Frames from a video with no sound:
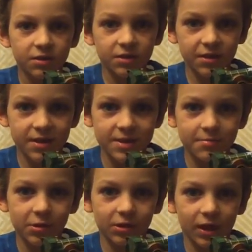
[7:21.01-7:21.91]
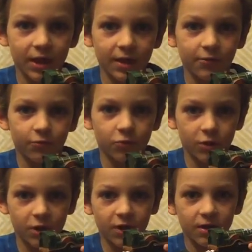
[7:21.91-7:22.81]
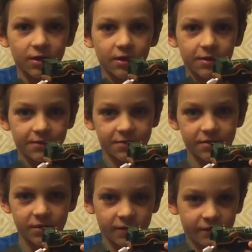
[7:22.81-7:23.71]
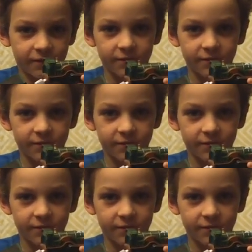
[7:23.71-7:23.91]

to keep the line running and stuff.